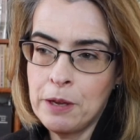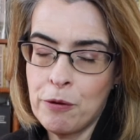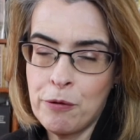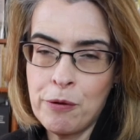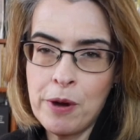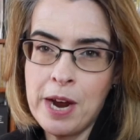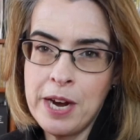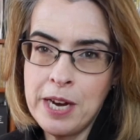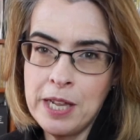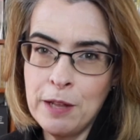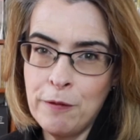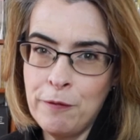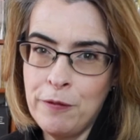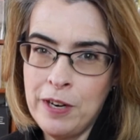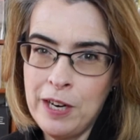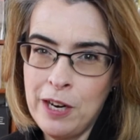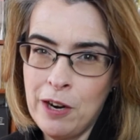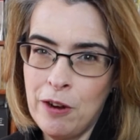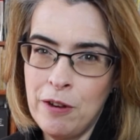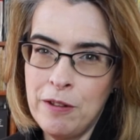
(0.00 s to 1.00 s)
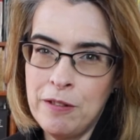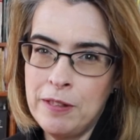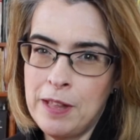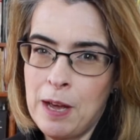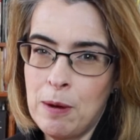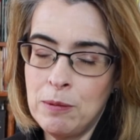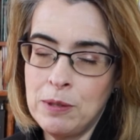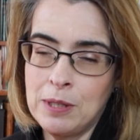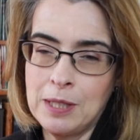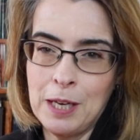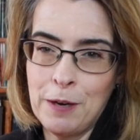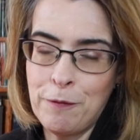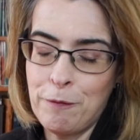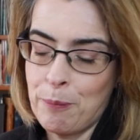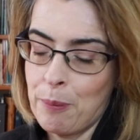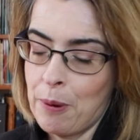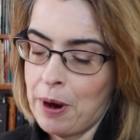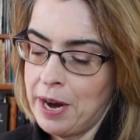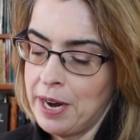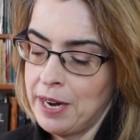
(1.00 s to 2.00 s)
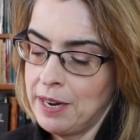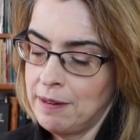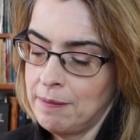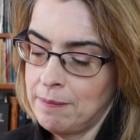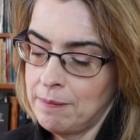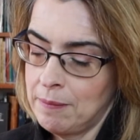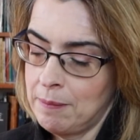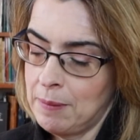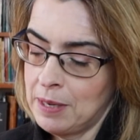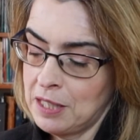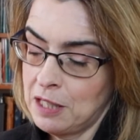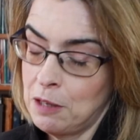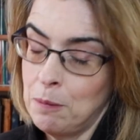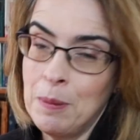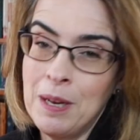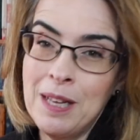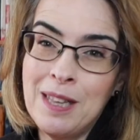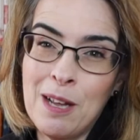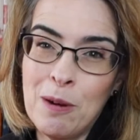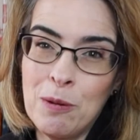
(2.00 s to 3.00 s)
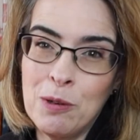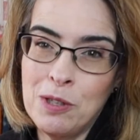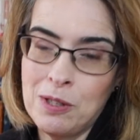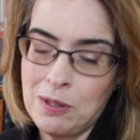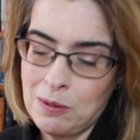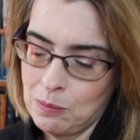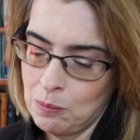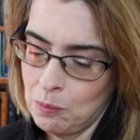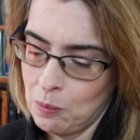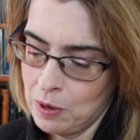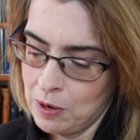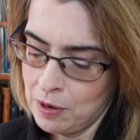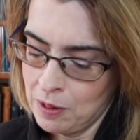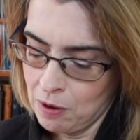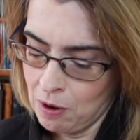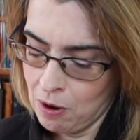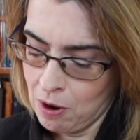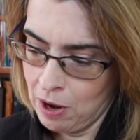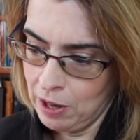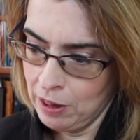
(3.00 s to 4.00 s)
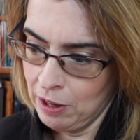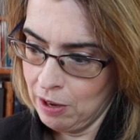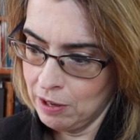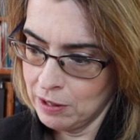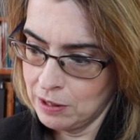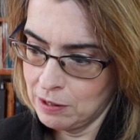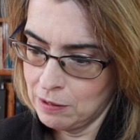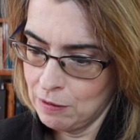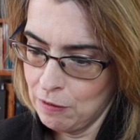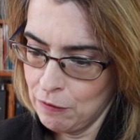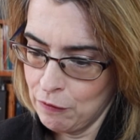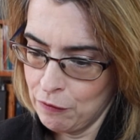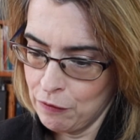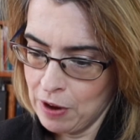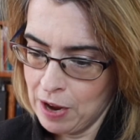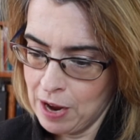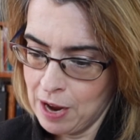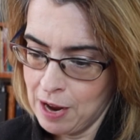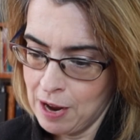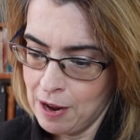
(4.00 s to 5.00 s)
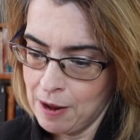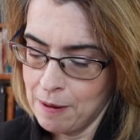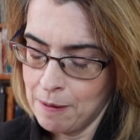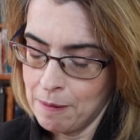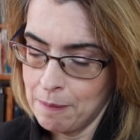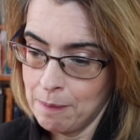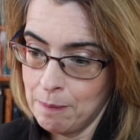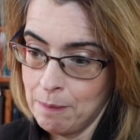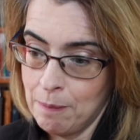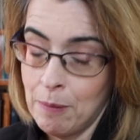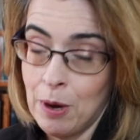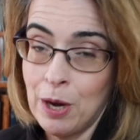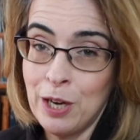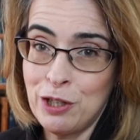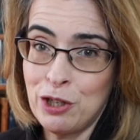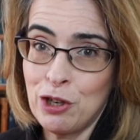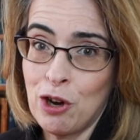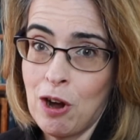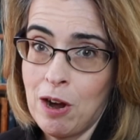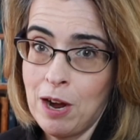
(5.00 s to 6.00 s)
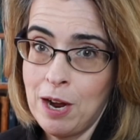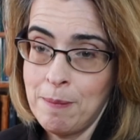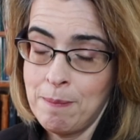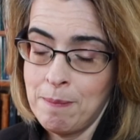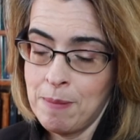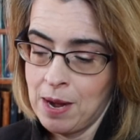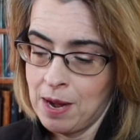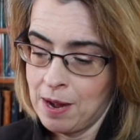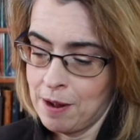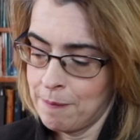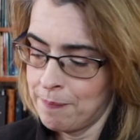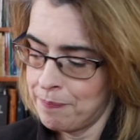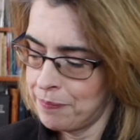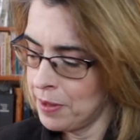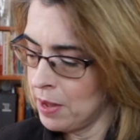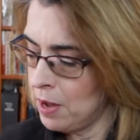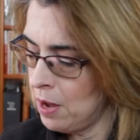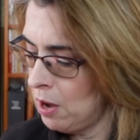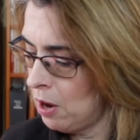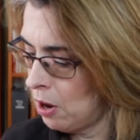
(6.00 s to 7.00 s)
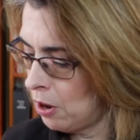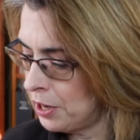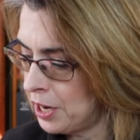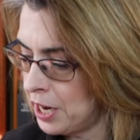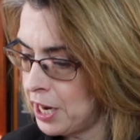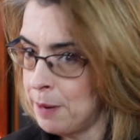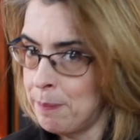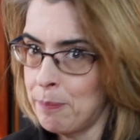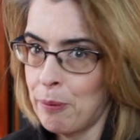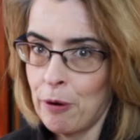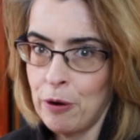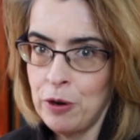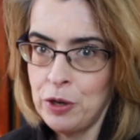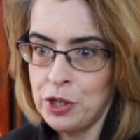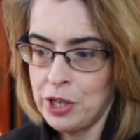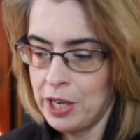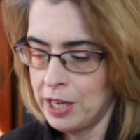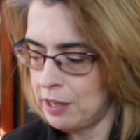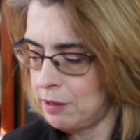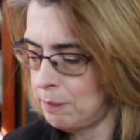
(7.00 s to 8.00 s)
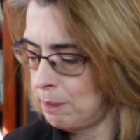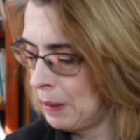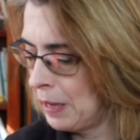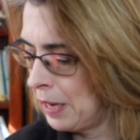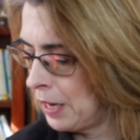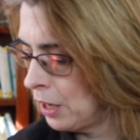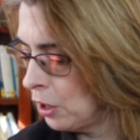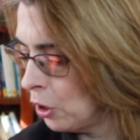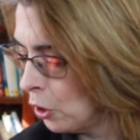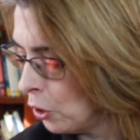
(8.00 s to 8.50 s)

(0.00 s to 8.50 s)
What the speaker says: creating the video, that was left brain. I must admit, that was one of the highlights of my time on any project playing